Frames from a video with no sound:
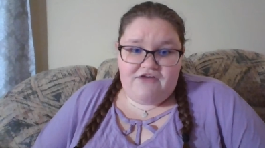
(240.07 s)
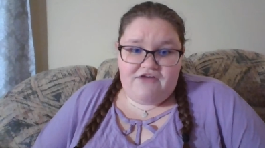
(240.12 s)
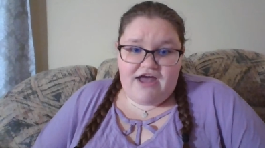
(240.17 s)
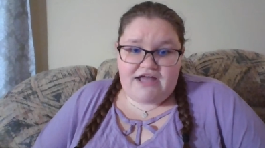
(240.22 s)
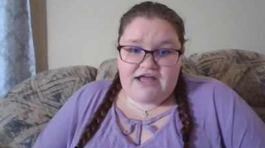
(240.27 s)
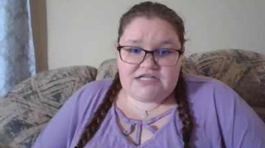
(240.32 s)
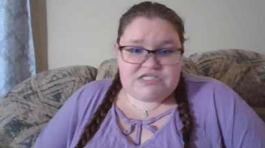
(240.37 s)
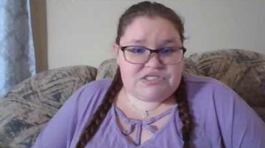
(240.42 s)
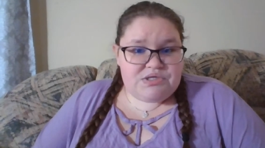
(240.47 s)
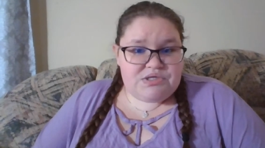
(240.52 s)

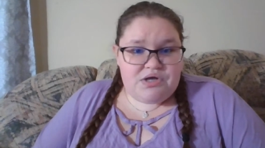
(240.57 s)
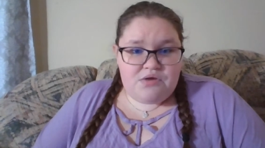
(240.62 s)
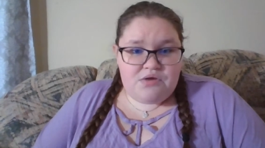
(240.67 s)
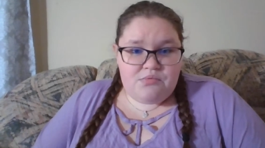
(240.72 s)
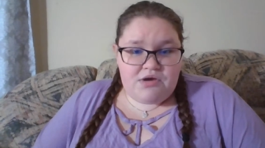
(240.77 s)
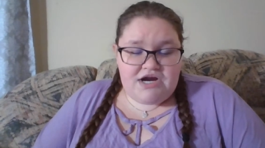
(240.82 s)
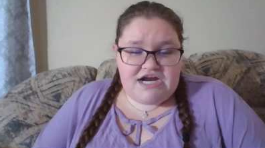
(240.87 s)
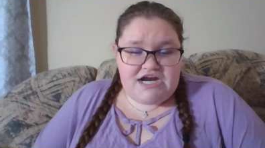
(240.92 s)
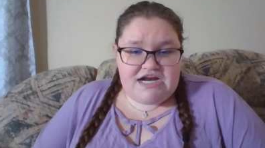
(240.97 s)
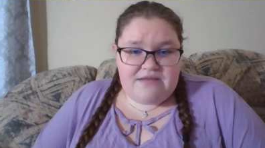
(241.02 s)
friends who are
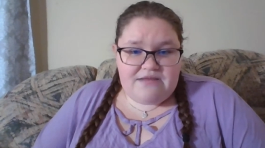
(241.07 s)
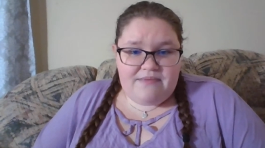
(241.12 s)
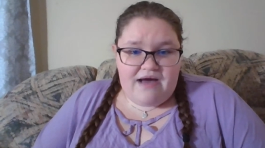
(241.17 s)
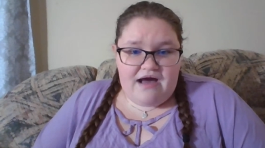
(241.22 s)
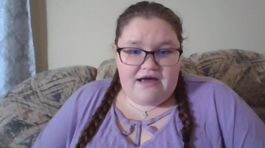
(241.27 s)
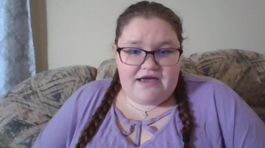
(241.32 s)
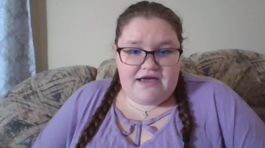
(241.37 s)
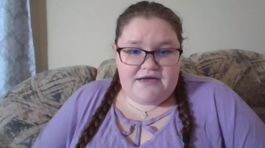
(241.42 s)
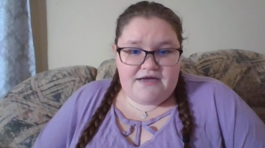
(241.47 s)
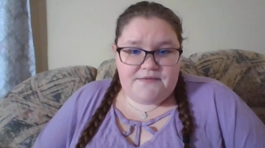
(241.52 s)
worried
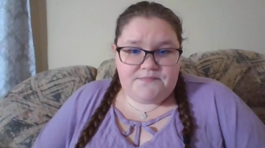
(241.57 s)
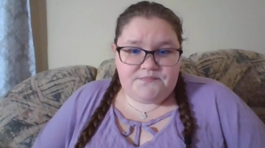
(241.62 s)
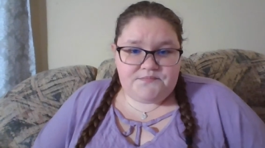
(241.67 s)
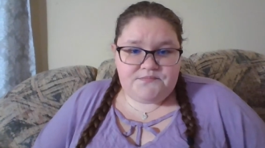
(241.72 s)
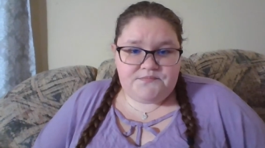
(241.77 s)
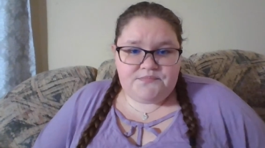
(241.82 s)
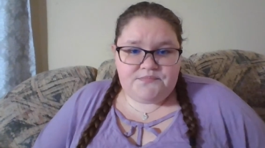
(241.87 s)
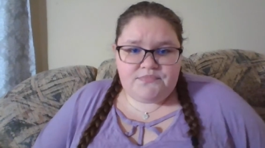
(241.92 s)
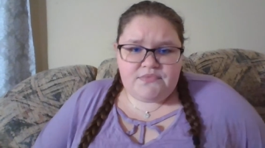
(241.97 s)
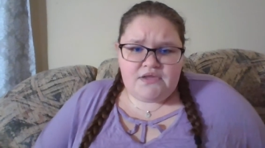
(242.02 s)
about
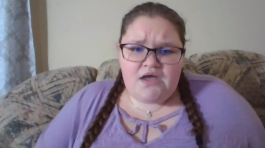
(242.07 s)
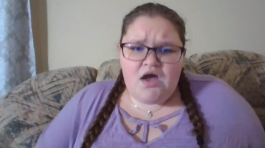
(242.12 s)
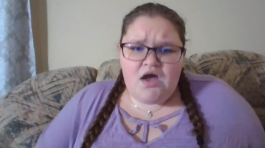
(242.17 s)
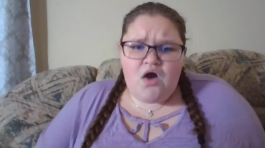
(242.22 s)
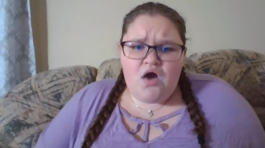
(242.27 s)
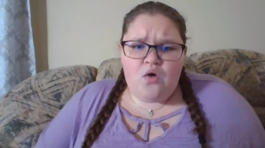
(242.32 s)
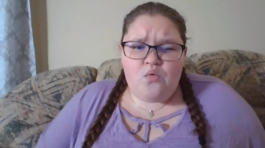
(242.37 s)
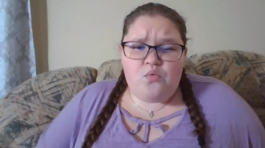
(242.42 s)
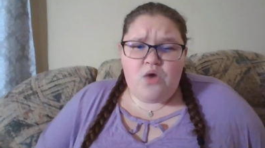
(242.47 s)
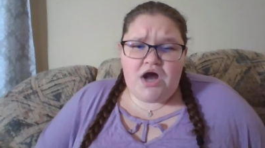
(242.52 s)
him.
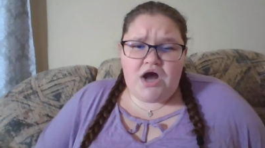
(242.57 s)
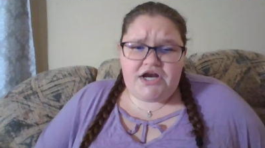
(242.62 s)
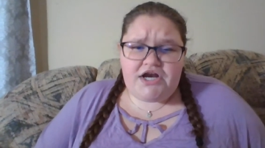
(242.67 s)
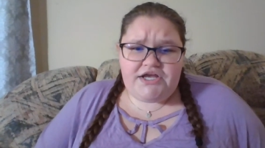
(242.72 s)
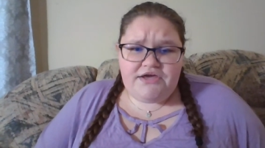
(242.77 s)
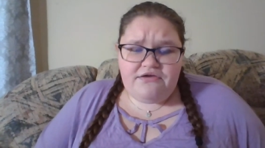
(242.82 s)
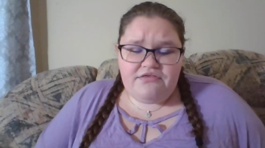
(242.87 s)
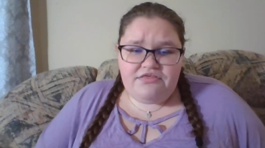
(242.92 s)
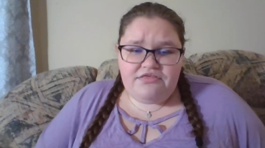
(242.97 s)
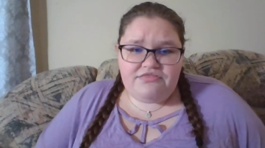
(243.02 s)
What do
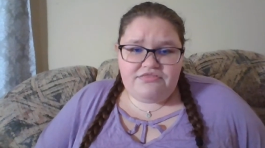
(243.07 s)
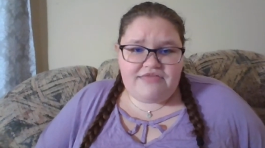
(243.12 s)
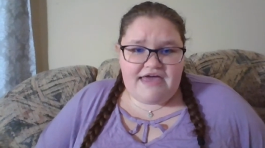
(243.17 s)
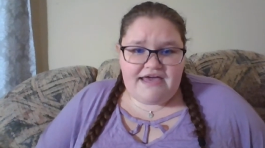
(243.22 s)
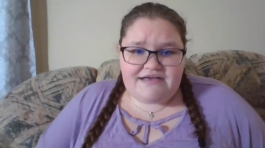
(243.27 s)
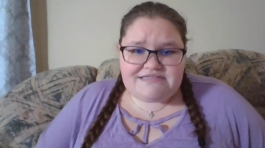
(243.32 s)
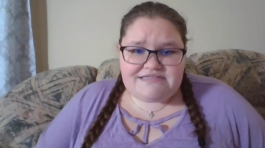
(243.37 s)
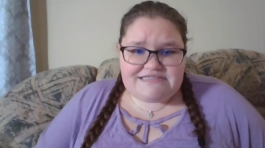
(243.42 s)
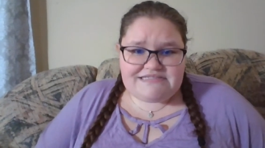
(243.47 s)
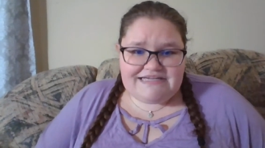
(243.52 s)
you
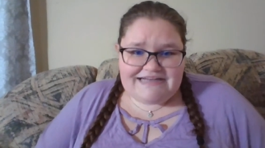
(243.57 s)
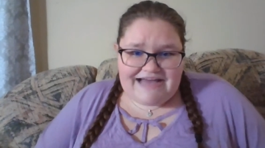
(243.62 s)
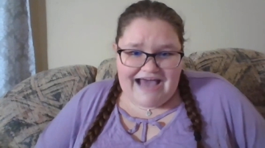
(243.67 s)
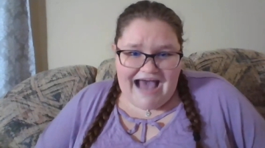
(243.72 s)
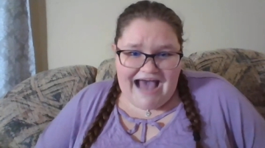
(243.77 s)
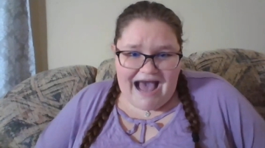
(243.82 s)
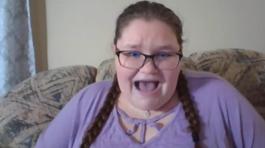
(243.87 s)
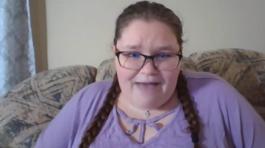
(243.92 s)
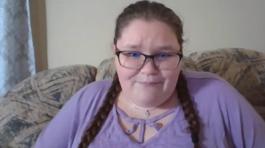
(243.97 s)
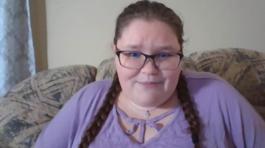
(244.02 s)
think's going to
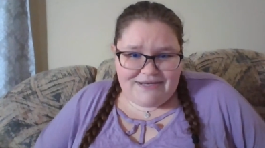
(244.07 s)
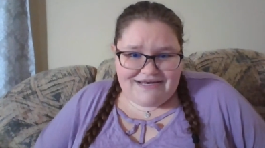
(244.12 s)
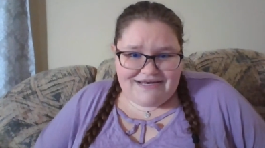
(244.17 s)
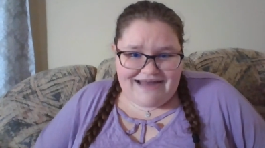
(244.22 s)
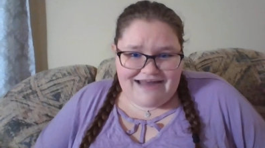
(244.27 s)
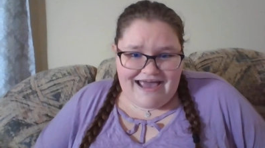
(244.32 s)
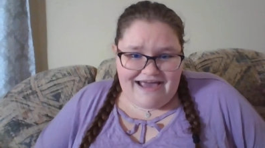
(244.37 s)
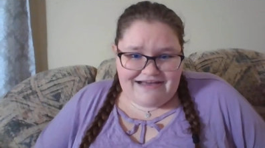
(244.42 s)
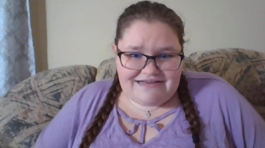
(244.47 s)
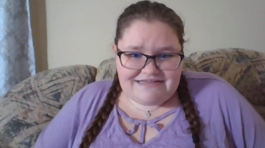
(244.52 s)
happen
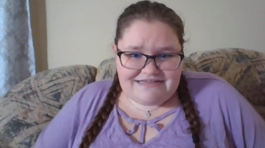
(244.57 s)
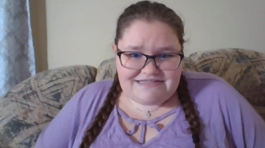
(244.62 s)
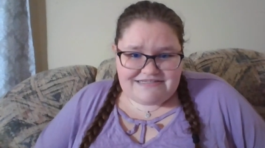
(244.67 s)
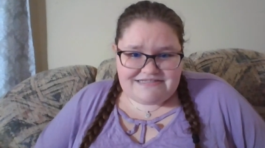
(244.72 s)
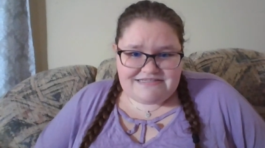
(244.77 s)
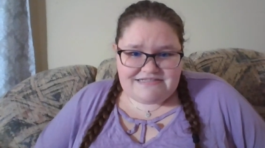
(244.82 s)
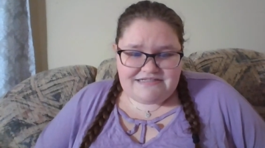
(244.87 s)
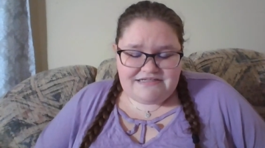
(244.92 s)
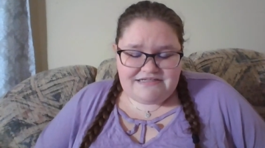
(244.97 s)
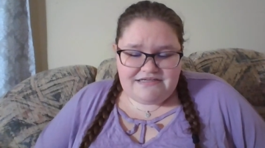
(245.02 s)

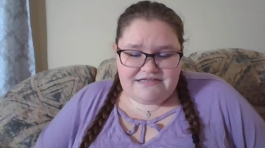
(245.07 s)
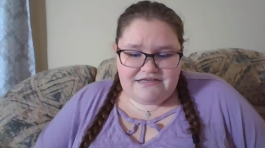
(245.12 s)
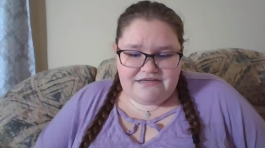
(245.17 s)
next?